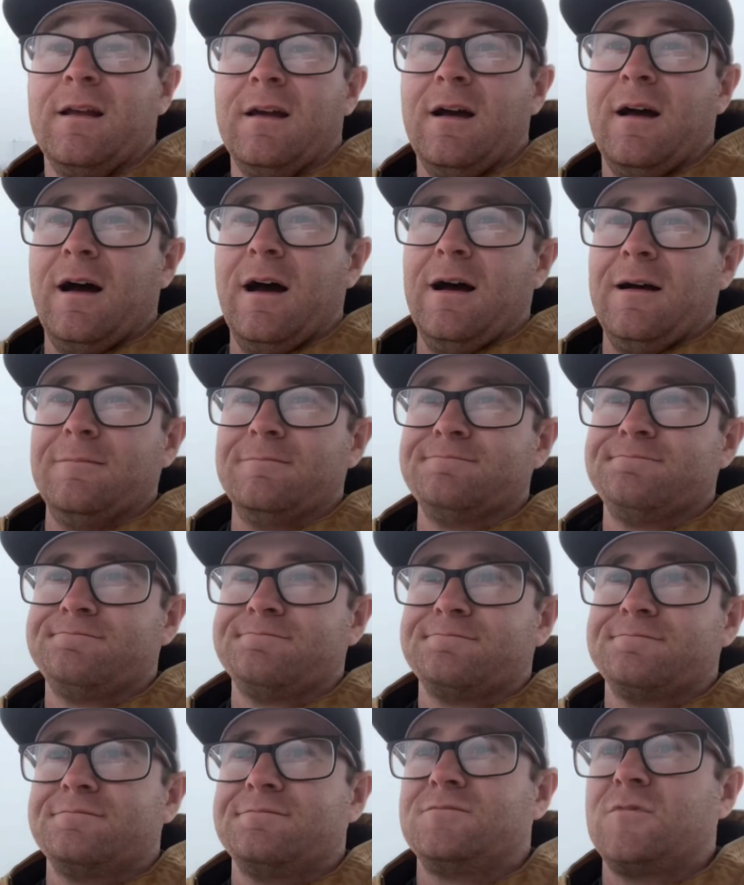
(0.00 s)

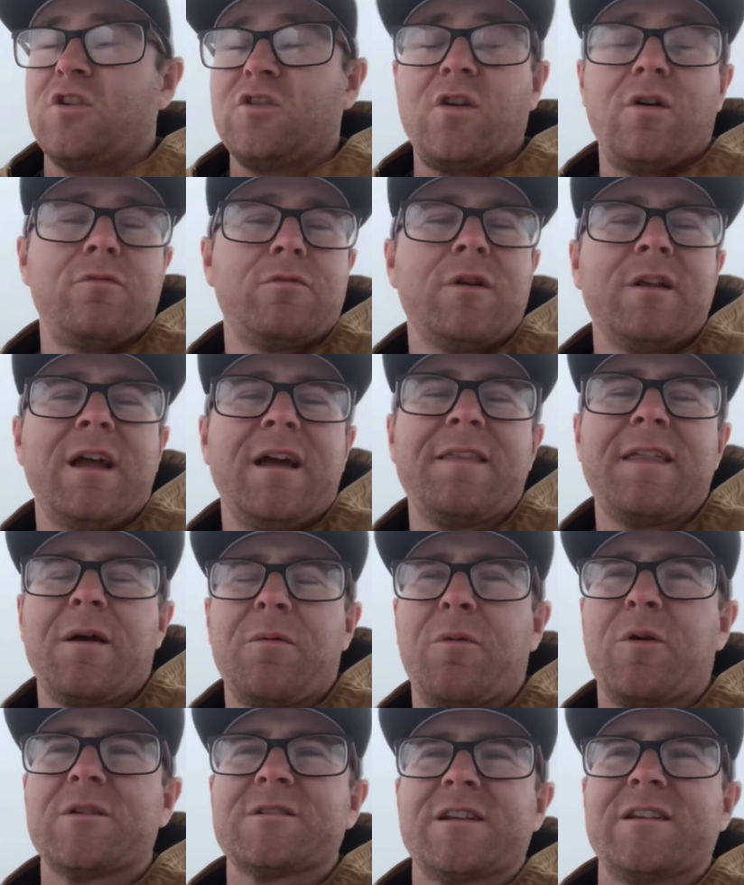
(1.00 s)
Don't know really how that
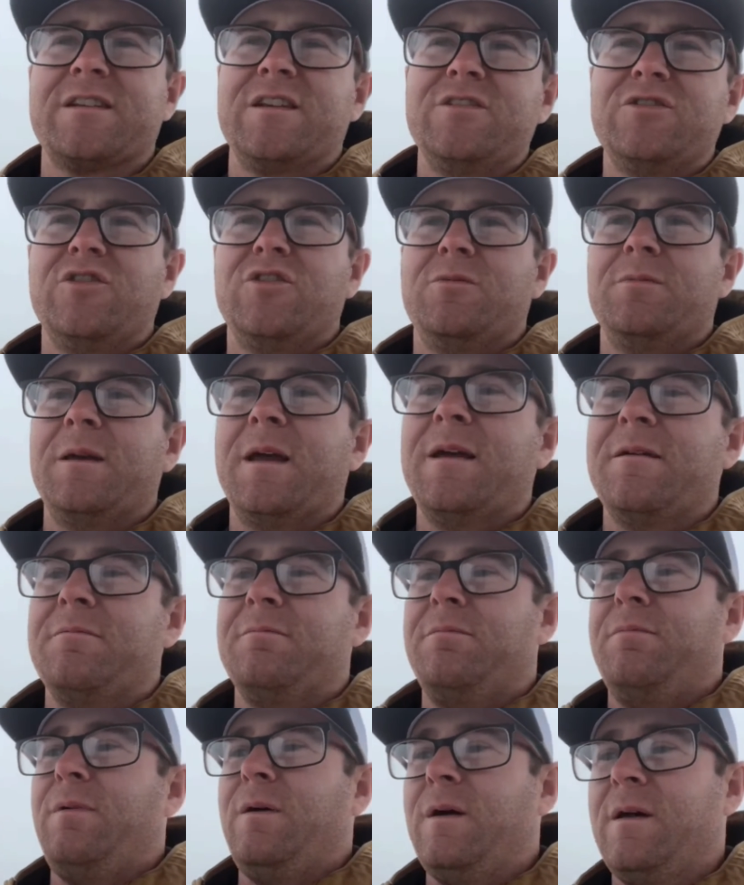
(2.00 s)
works on YouTube yet,
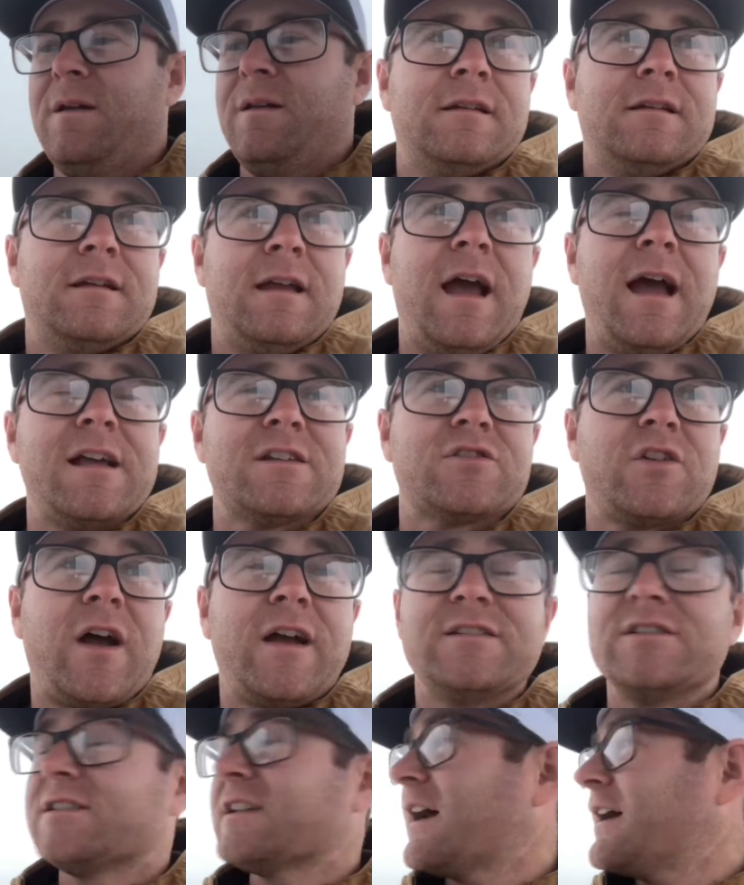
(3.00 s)
but yeah, so I
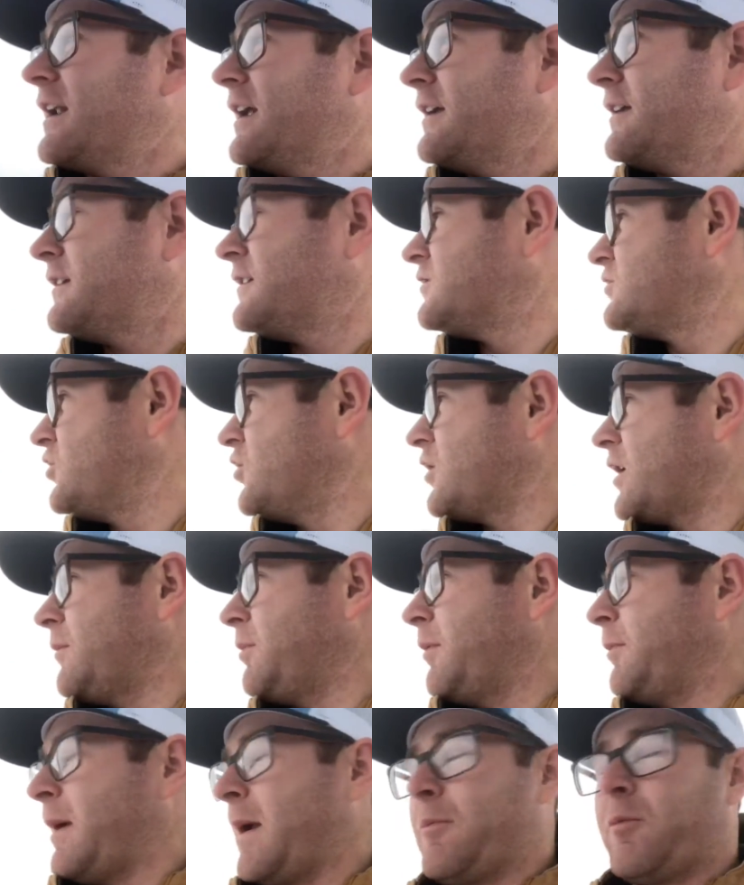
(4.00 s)
just gotta do a
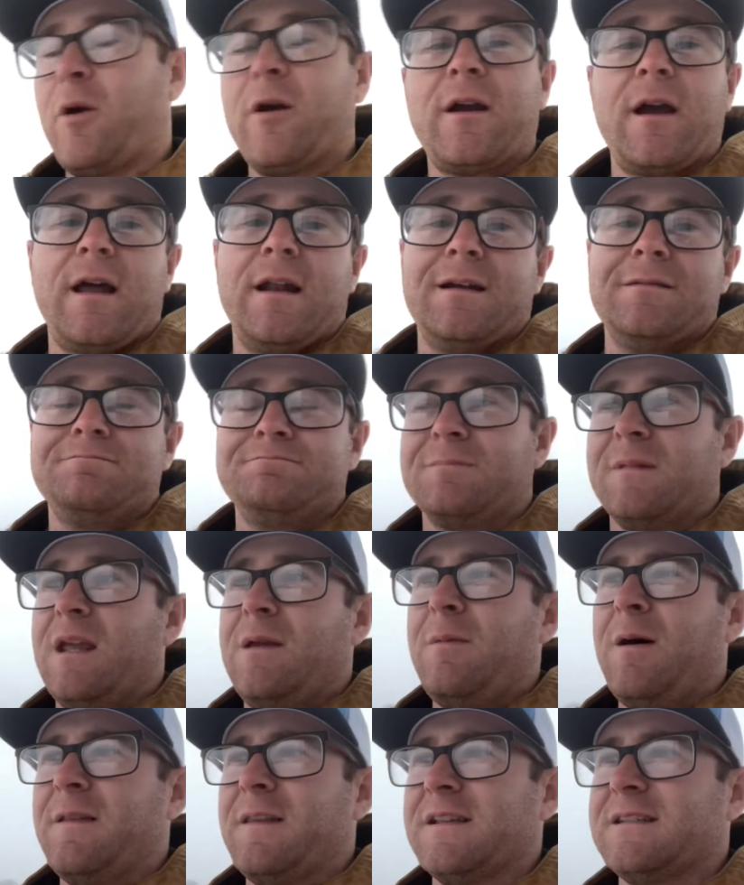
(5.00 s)
couple paperwork, gotta
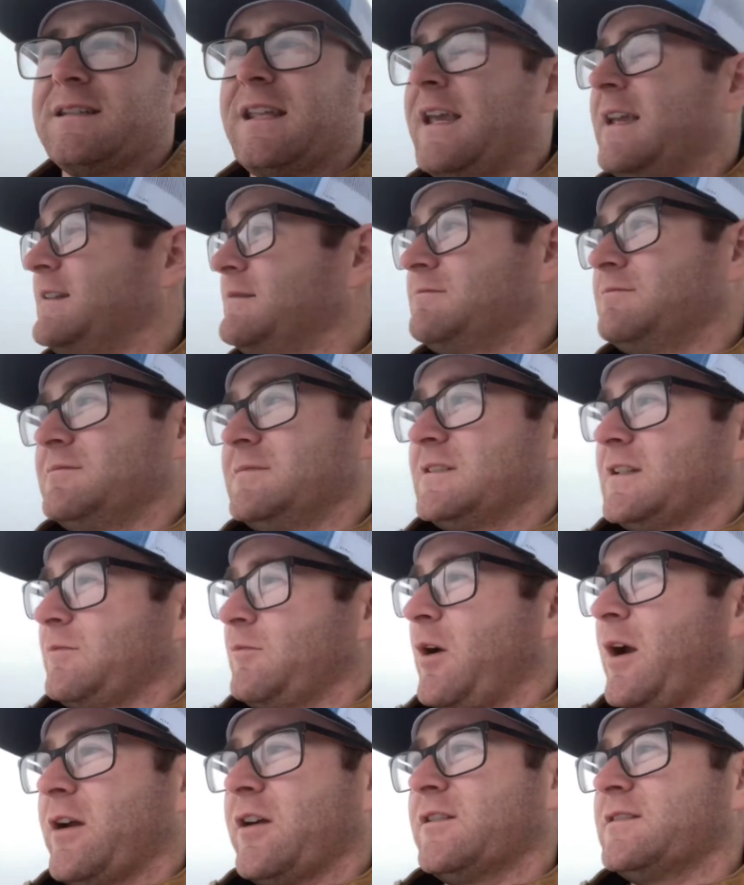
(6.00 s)
email the state some
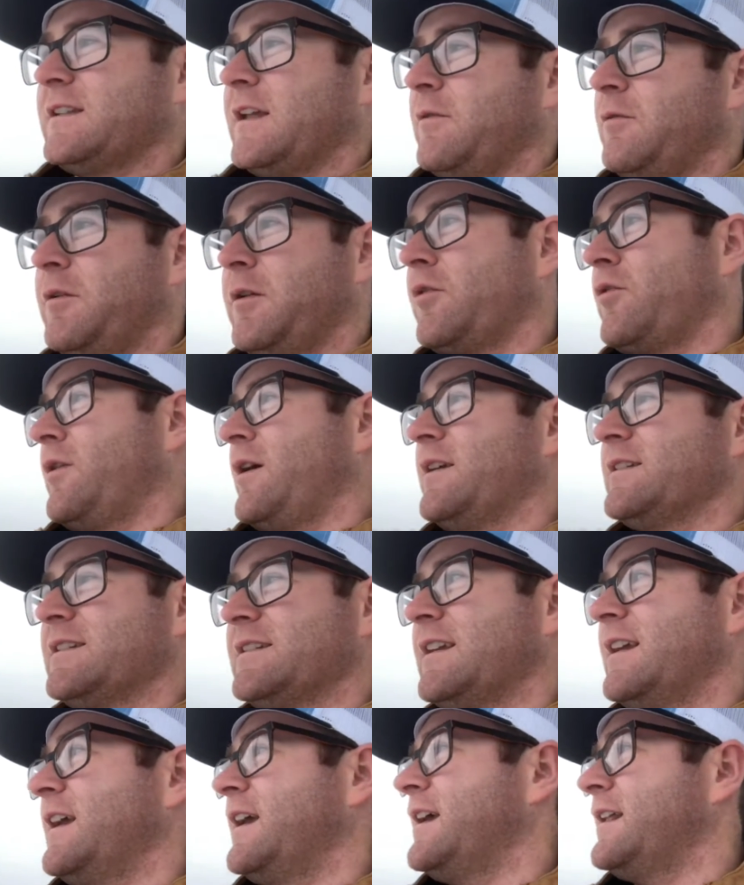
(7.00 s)
records they
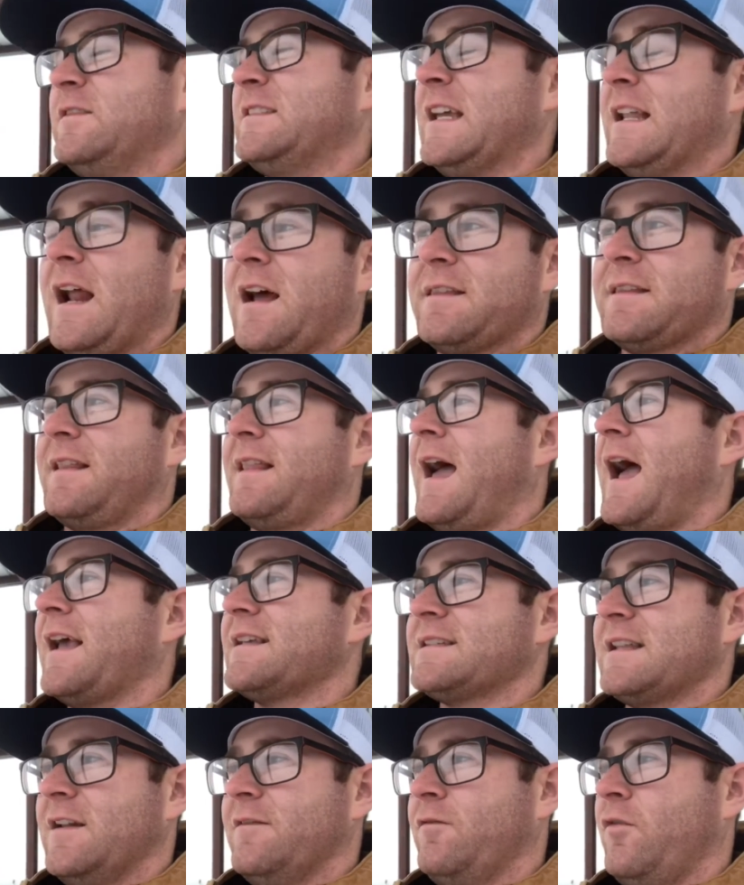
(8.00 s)
requested, send out the
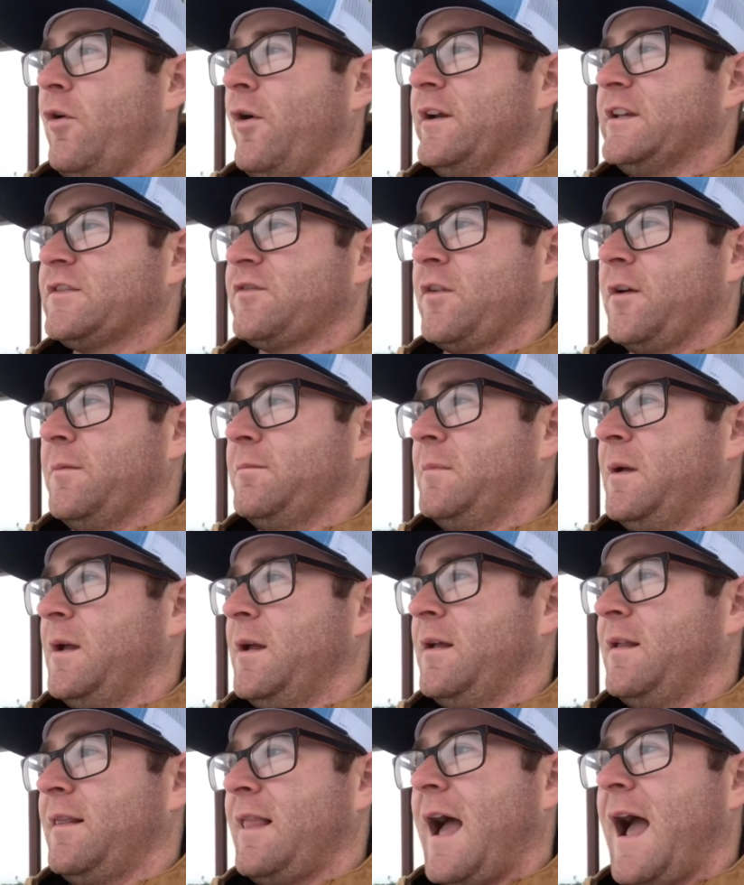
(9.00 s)
last invoice from
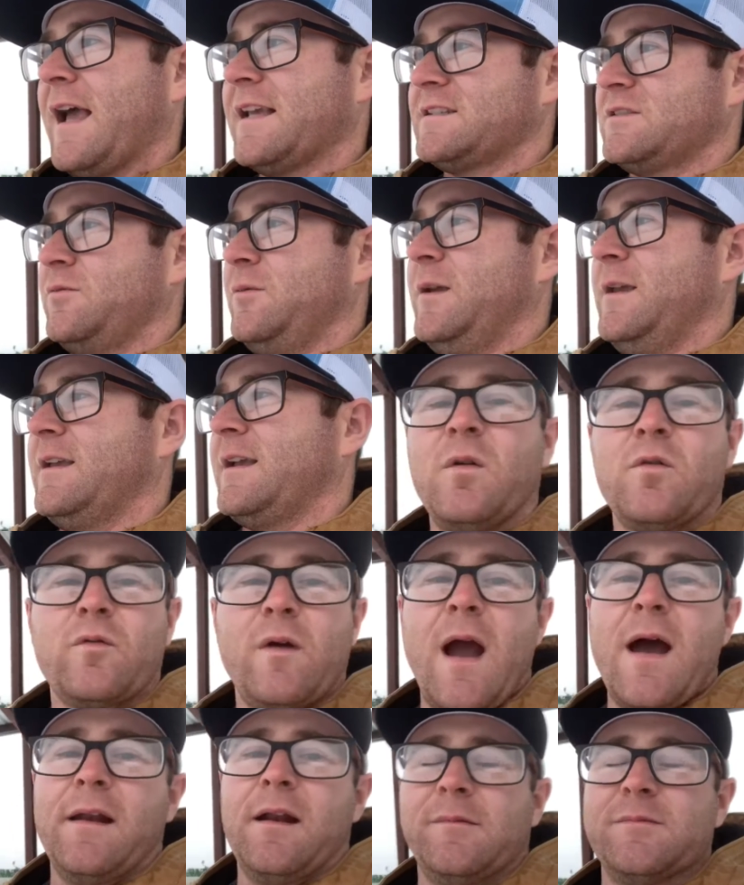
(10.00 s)
last week,
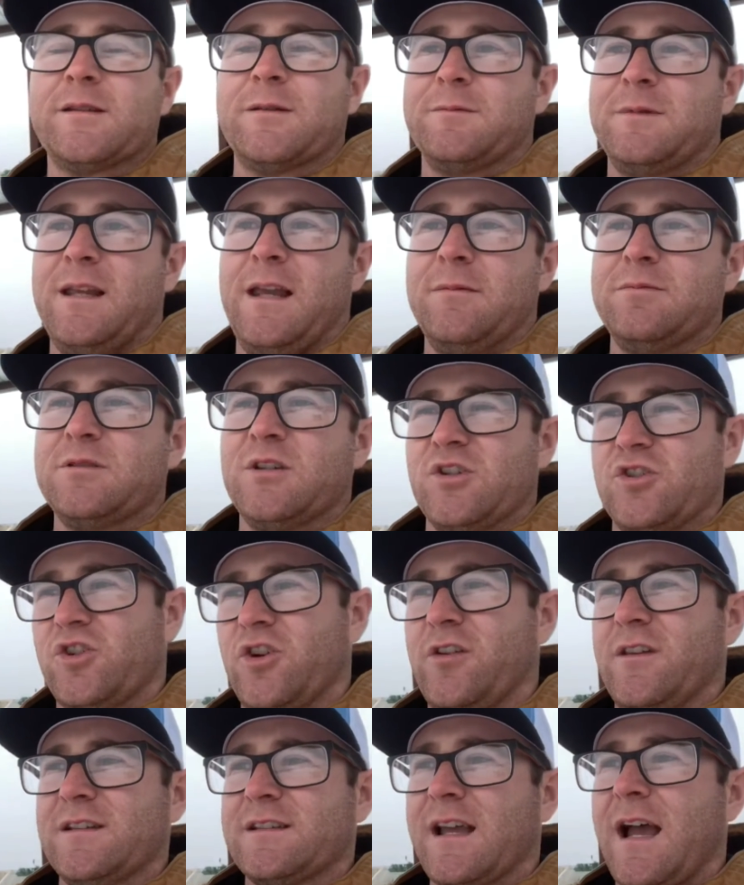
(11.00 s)
round up some tips to
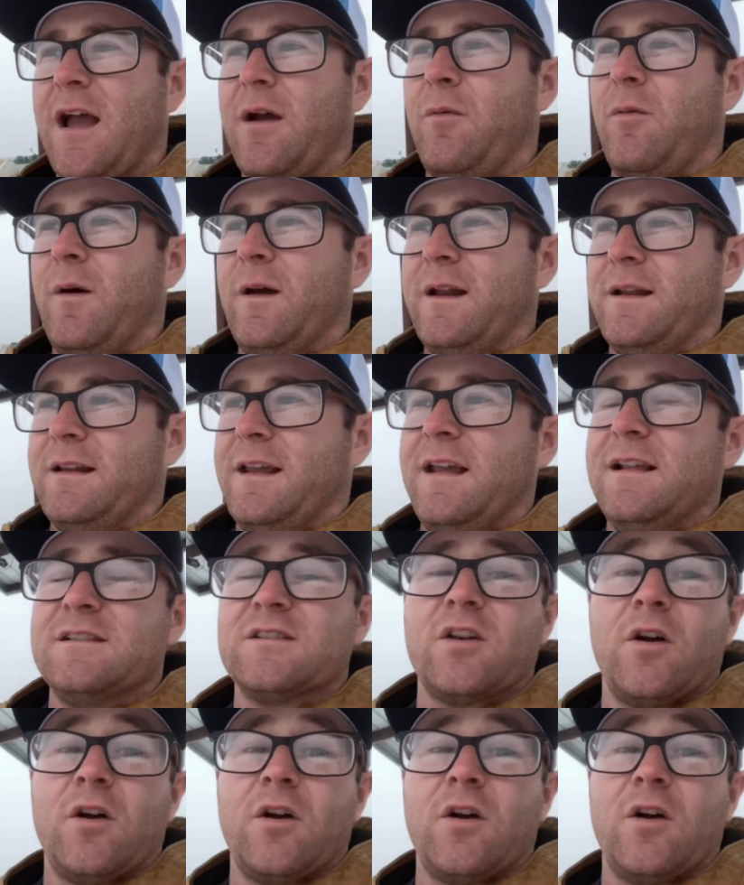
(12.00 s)
show this guy what he needs.